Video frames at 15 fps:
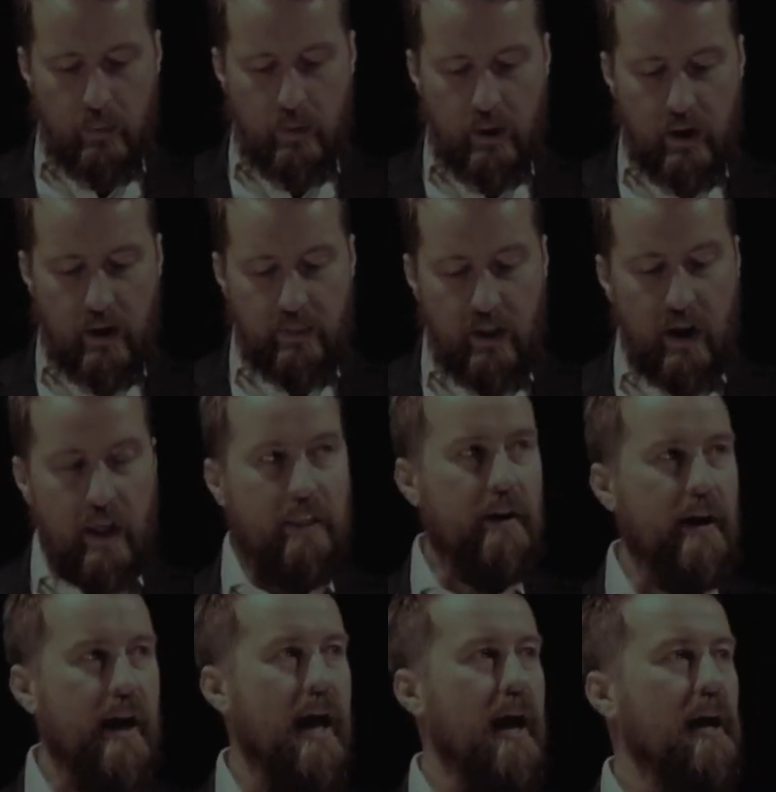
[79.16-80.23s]
On the other
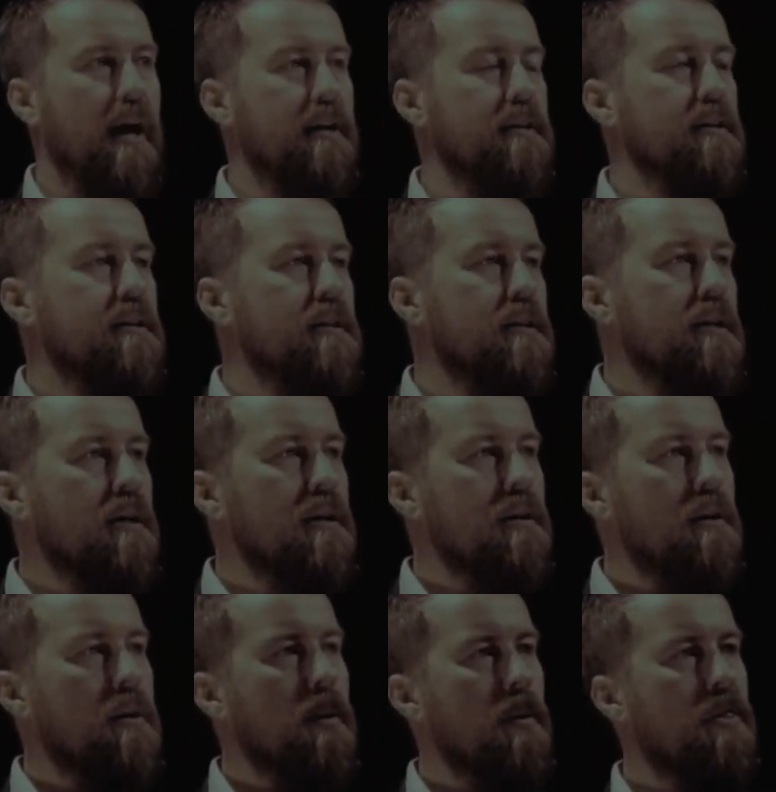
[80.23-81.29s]
hand,
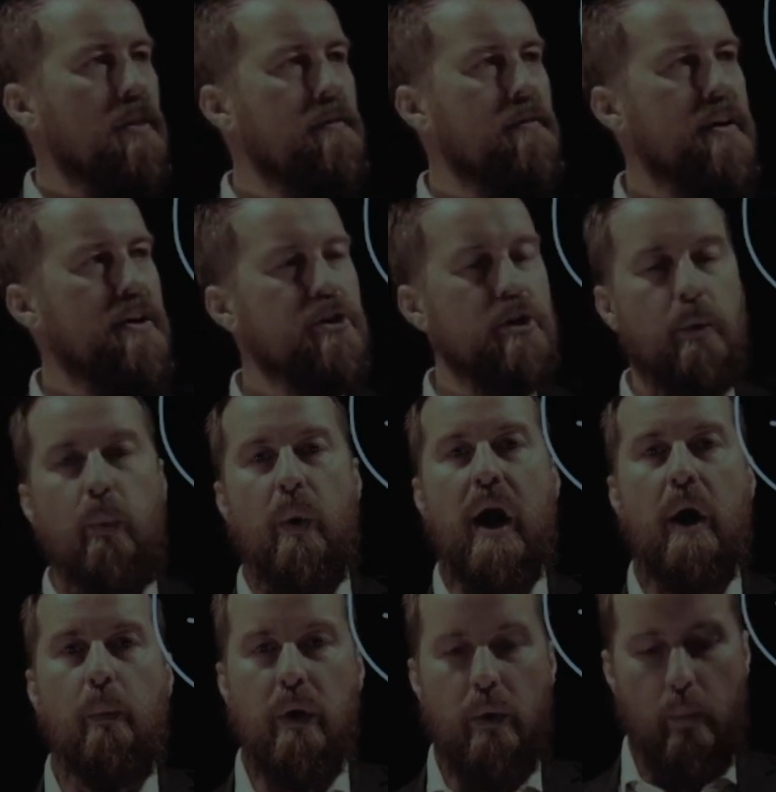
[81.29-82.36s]
the vision,
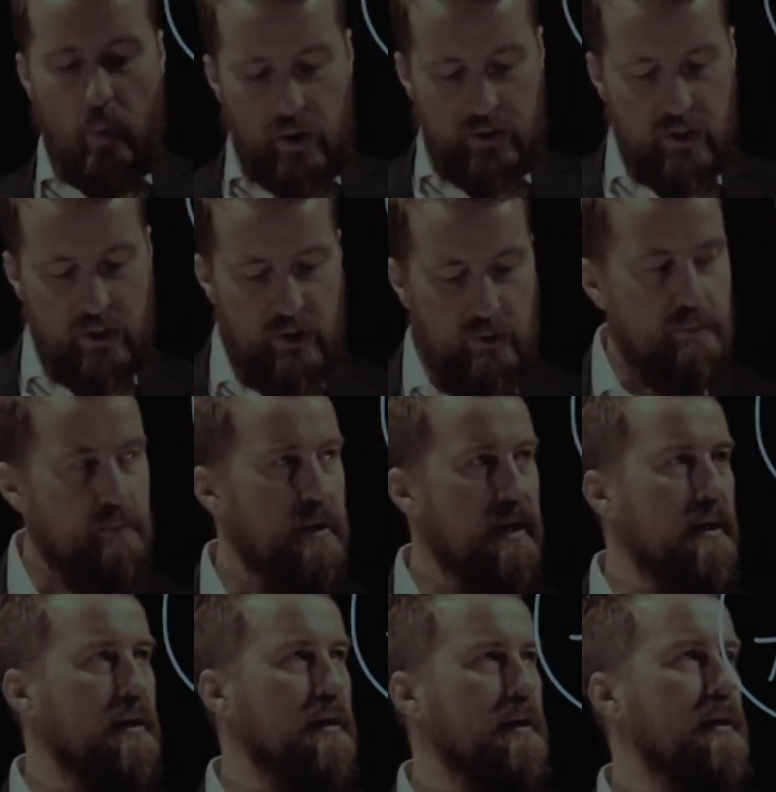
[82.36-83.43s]
where we want to
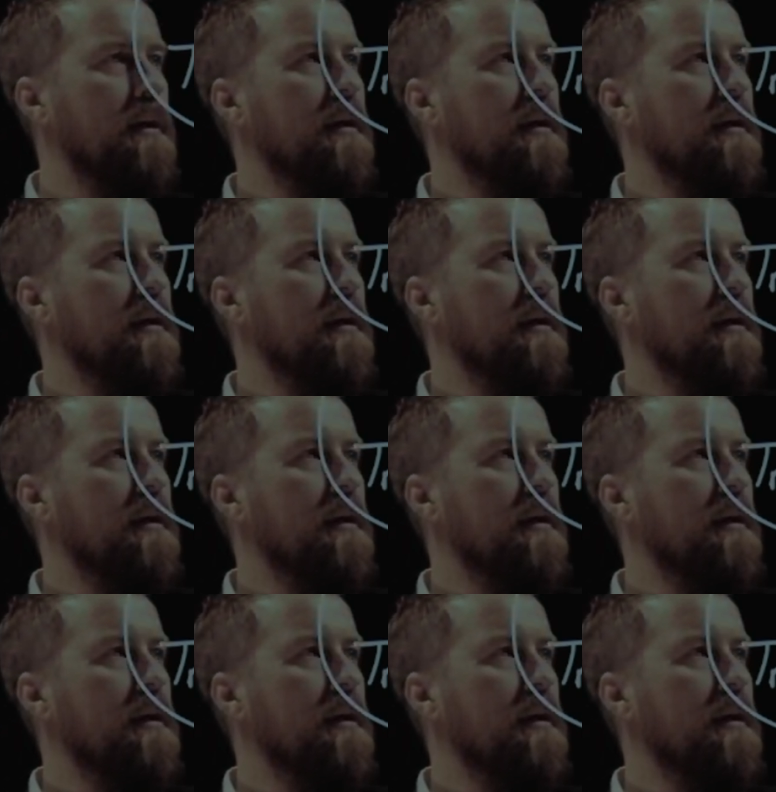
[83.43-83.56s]
be,